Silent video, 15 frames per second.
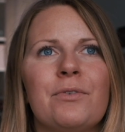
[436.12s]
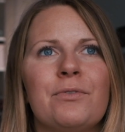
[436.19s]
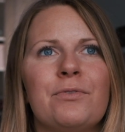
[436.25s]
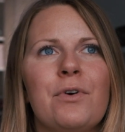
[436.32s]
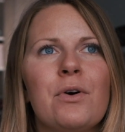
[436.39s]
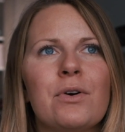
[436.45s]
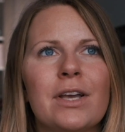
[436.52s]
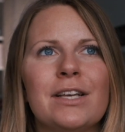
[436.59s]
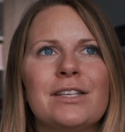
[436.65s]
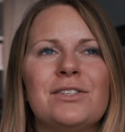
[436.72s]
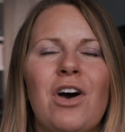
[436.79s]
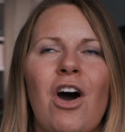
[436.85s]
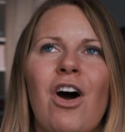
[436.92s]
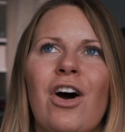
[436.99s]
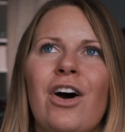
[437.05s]
focus
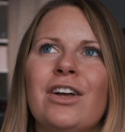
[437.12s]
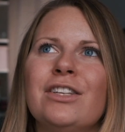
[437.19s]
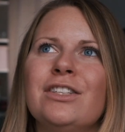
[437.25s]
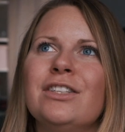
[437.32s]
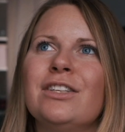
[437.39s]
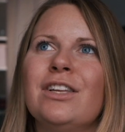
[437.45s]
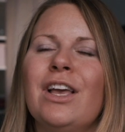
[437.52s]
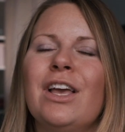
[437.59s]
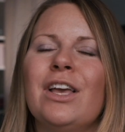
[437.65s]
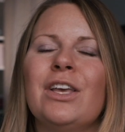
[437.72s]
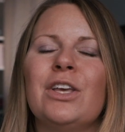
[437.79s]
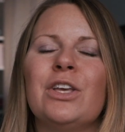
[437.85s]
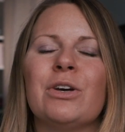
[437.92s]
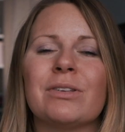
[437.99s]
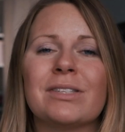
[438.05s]
on
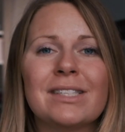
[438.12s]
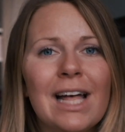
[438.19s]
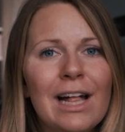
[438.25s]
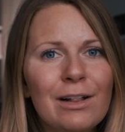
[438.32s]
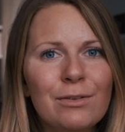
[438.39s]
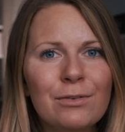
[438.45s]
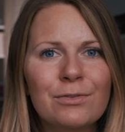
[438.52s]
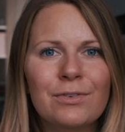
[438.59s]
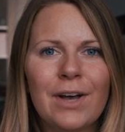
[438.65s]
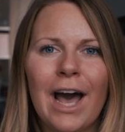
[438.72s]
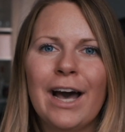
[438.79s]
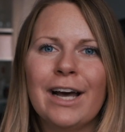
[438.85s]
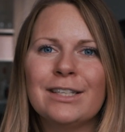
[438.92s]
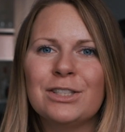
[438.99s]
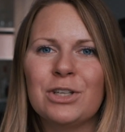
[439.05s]
yourself
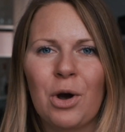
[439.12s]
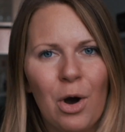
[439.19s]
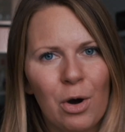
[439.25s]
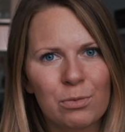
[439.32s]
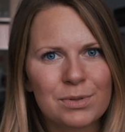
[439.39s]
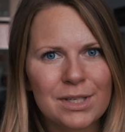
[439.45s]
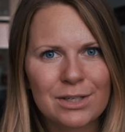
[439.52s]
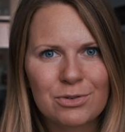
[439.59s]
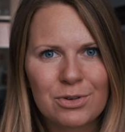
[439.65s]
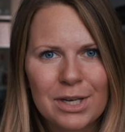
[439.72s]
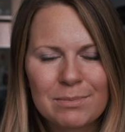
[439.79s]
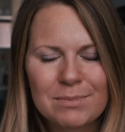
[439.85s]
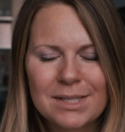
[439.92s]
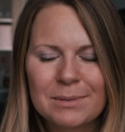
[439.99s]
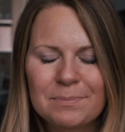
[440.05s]
and your hopes and
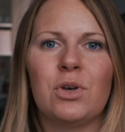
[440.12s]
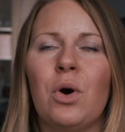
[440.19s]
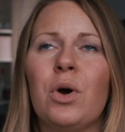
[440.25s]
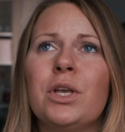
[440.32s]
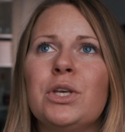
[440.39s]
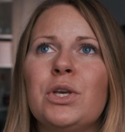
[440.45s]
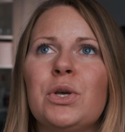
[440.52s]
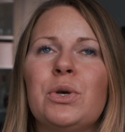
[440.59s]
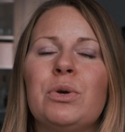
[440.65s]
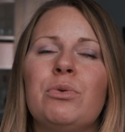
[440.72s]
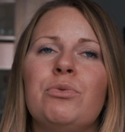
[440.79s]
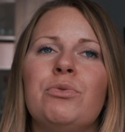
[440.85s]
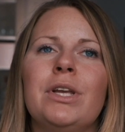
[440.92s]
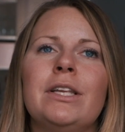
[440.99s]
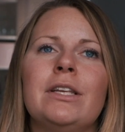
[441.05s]
dreams. Or you
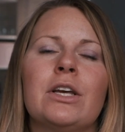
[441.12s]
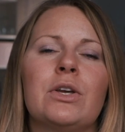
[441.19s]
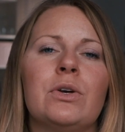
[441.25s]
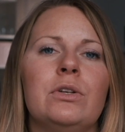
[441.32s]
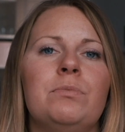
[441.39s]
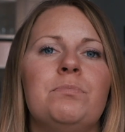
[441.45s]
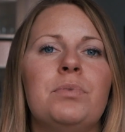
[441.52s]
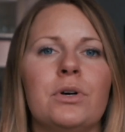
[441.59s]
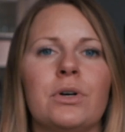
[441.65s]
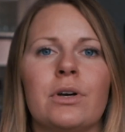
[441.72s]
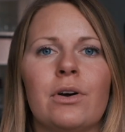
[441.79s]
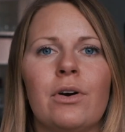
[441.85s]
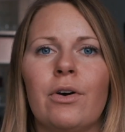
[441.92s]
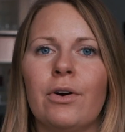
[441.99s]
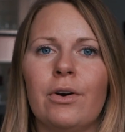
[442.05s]
read a good
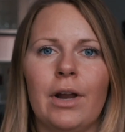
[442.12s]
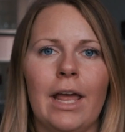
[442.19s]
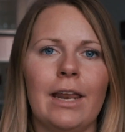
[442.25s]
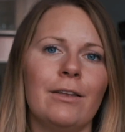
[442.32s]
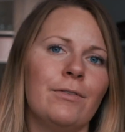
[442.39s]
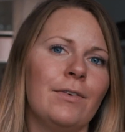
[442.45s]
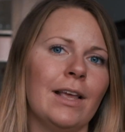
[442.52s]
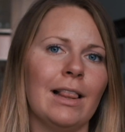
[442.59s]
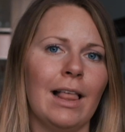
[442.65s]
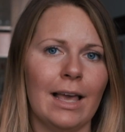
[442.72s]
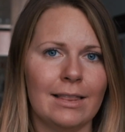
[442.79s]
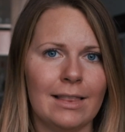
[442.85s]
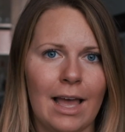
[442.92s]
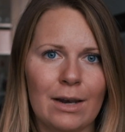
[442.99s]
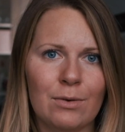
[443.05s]
book or anything
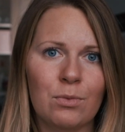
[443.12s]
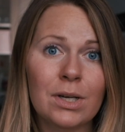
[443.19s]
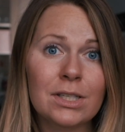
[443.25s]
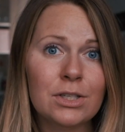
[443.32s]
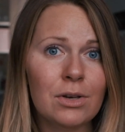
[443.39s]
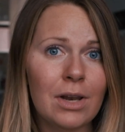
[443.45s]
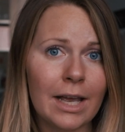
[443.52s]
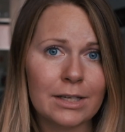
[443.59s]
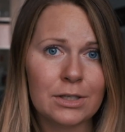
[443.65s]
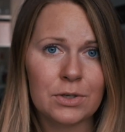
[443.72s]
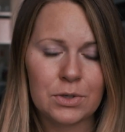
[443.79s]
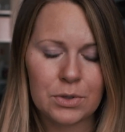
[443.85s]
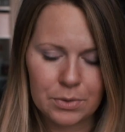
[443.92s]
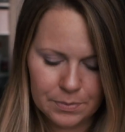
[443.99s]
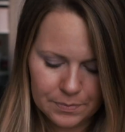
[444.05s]
like that, what you like to
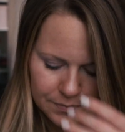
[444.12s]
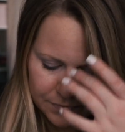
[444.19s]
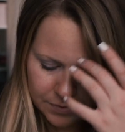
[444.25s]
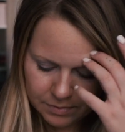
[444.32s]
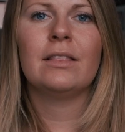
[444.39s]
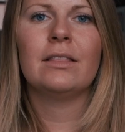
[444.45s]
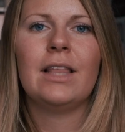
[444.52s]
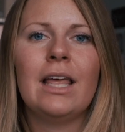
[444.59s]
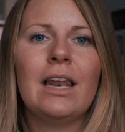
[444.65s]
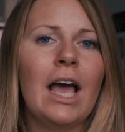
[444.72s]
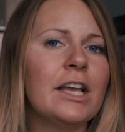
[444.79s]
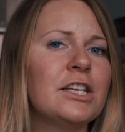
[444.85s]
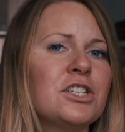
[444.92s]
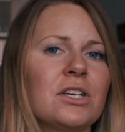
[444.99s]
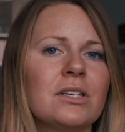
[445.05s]
do. Then
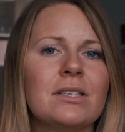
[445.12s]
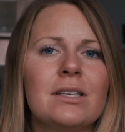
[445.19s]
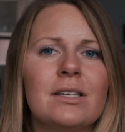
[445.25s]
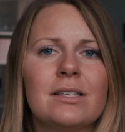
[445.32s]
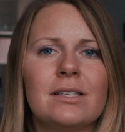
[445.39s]
I just